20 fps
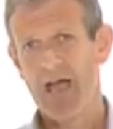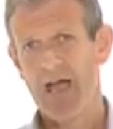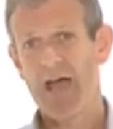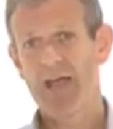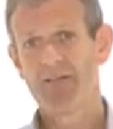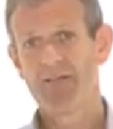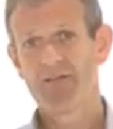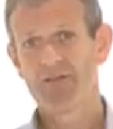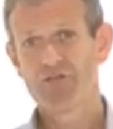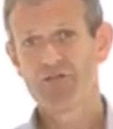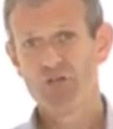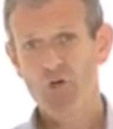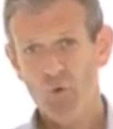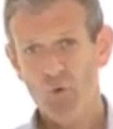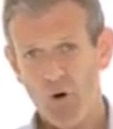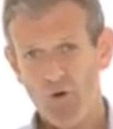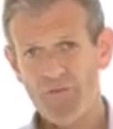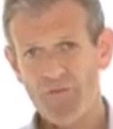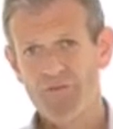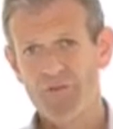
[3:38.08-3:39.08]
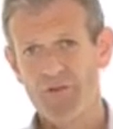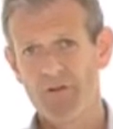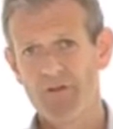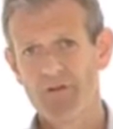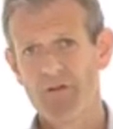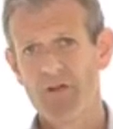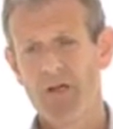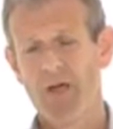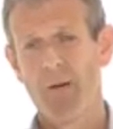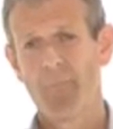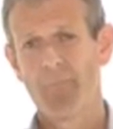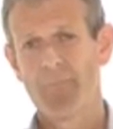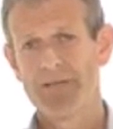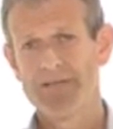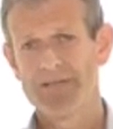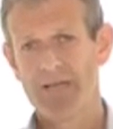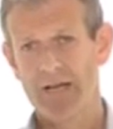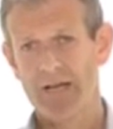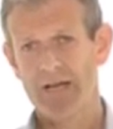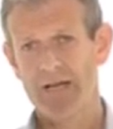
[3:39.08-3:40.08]
And too often,
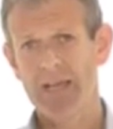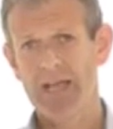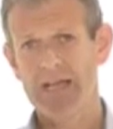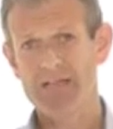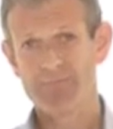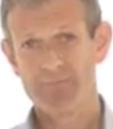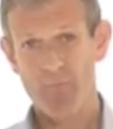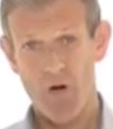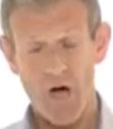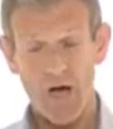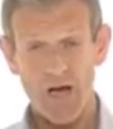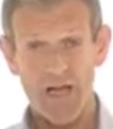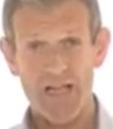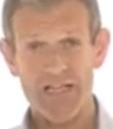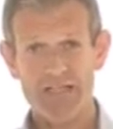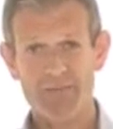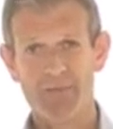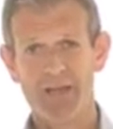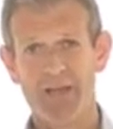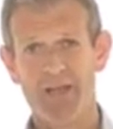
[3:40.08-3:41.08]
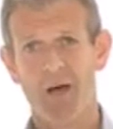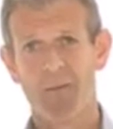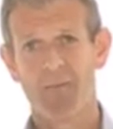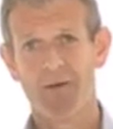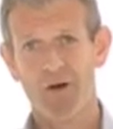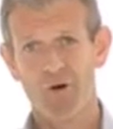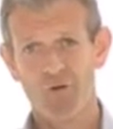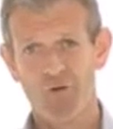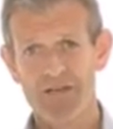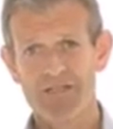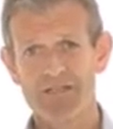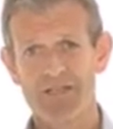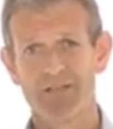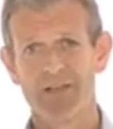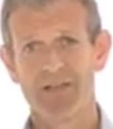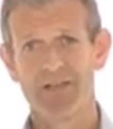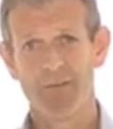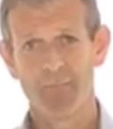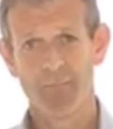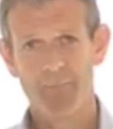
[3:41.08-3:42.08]
particularly as markets become
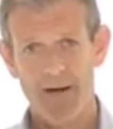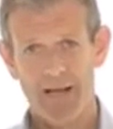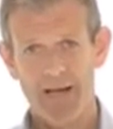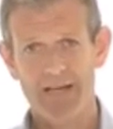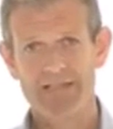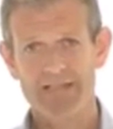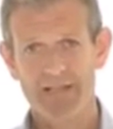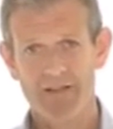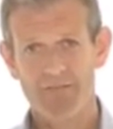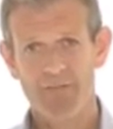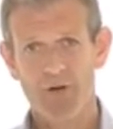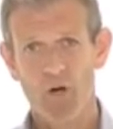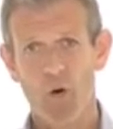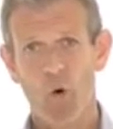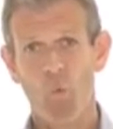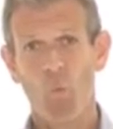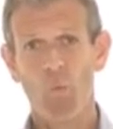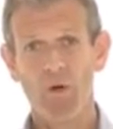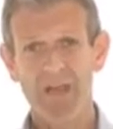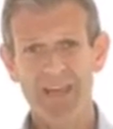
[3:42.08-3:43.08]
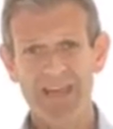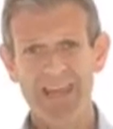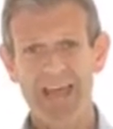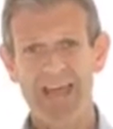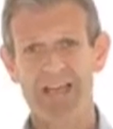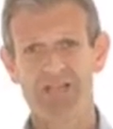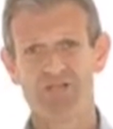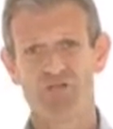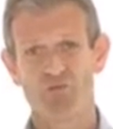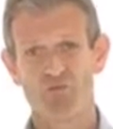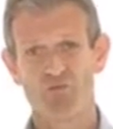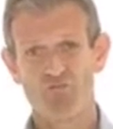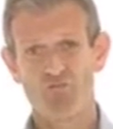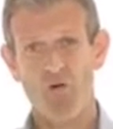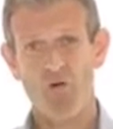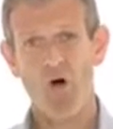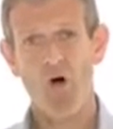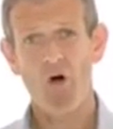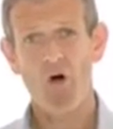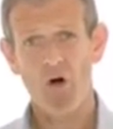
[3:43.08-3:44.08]
increasingly competitive, we guess
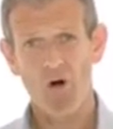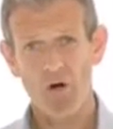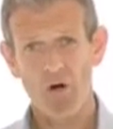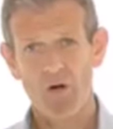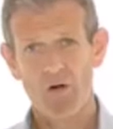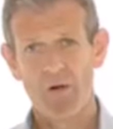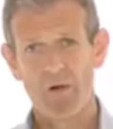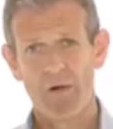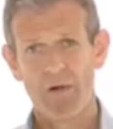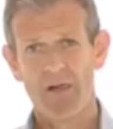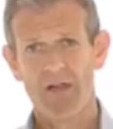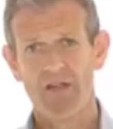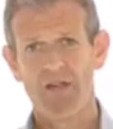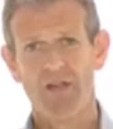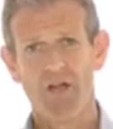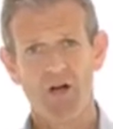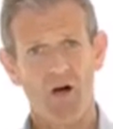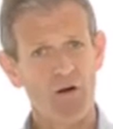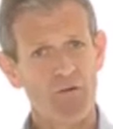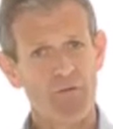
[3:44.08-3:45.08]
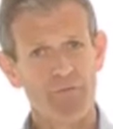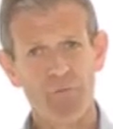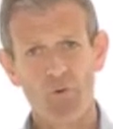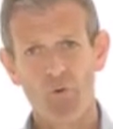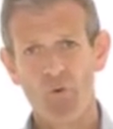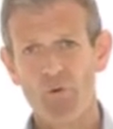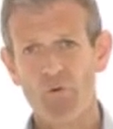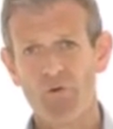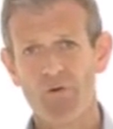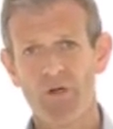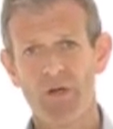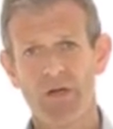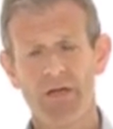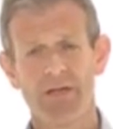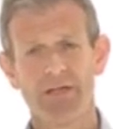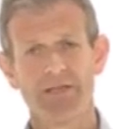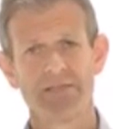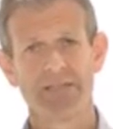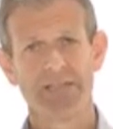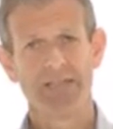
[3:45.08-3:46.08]
wrong. You can't afford
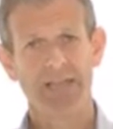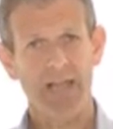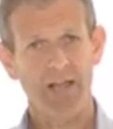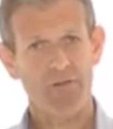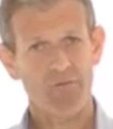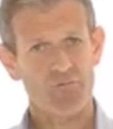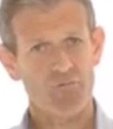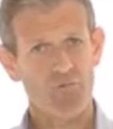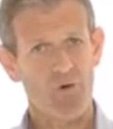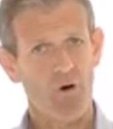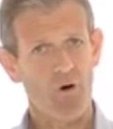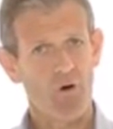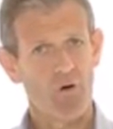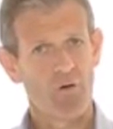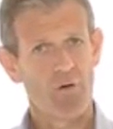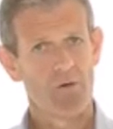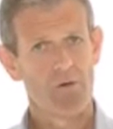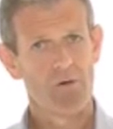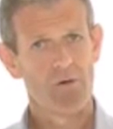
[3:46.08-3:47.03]
to guess wrong.